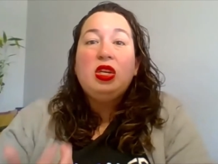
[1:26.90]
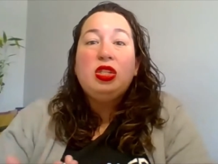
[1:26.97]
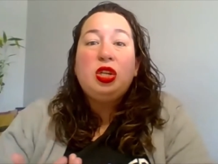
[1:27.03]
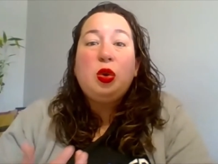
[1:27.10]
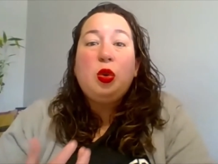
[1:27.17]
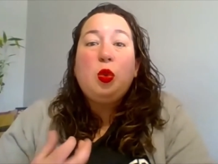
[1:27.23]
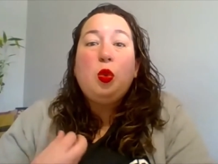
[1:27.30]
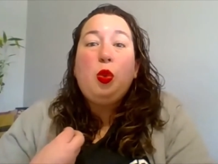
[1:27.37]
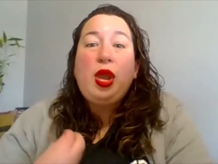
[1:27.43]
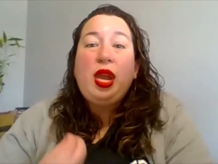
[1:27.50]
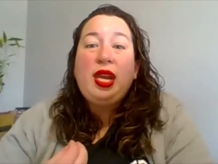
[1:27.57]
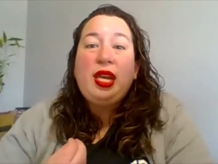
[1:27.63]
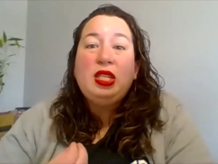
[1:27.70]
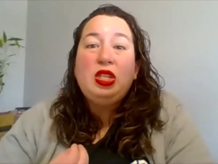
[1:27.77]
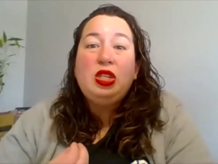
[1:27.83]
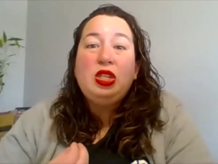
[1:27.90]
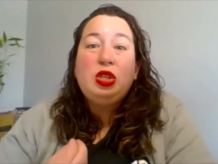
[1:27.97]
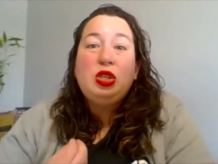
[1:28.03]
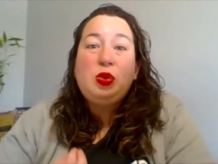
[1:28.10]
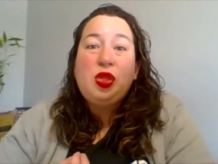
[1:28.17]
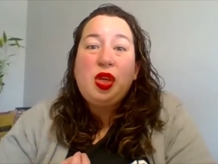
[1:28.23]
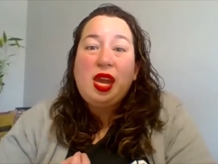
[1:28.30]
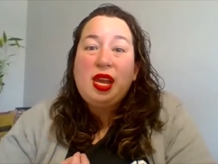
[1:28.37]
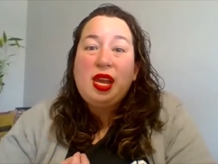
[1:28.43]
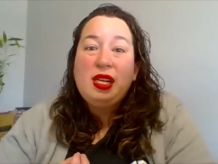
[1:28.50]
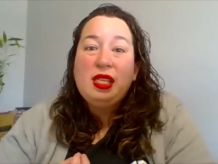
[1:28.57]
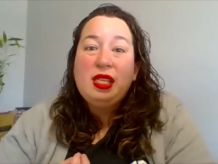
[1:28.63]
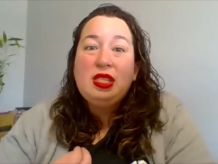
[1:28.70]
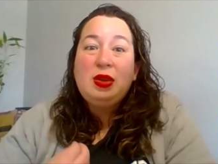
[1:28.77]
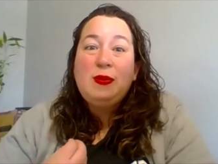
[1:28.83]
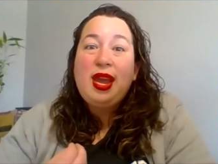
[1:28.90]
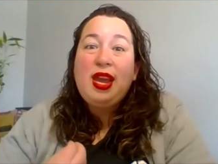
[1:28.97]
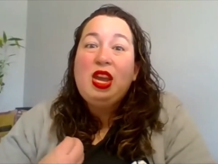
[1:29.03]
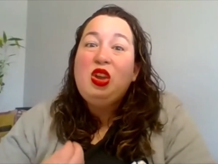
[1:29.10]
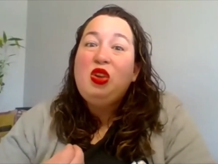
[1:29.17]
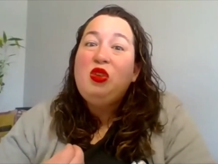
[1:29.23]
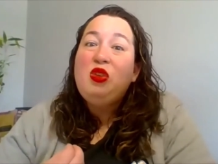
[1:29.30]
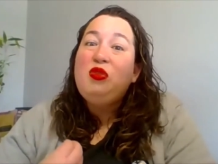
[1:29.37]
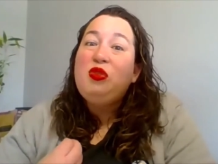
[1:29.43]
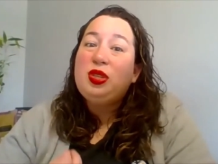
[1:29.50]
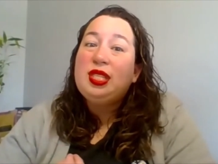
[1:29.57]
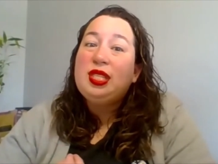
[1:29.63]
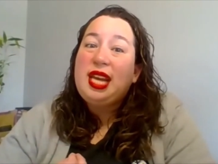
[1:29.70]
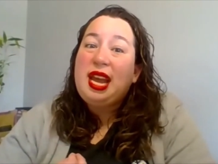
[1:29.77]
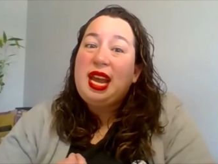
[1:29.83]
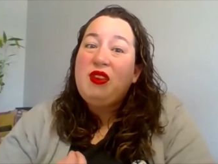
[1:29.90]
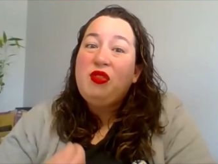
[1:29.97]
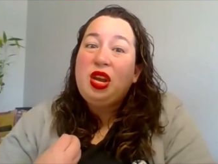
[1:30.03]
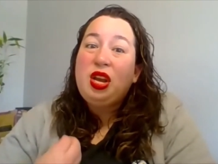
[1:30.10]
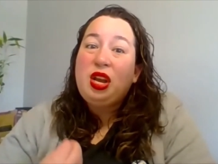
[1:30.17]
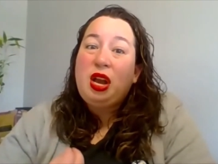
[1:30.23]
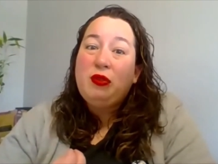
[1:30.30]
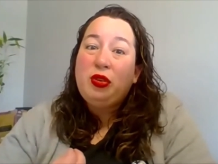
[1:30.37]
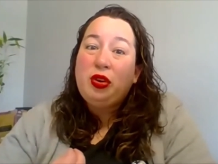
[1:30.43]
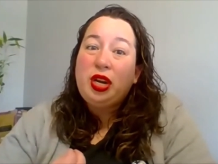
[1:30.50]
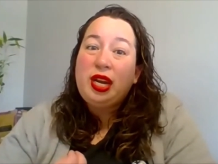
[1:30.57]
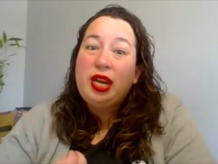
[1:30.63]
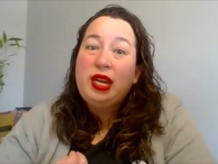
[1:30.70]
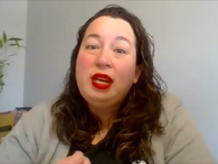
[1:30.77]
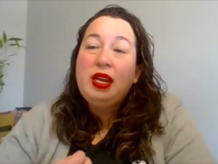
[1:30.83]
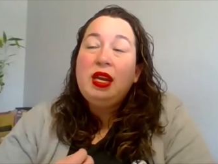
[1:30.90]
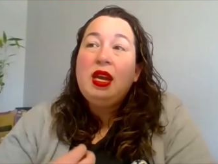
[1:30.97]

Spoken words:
So we need to do things to make you feel safe and comforted.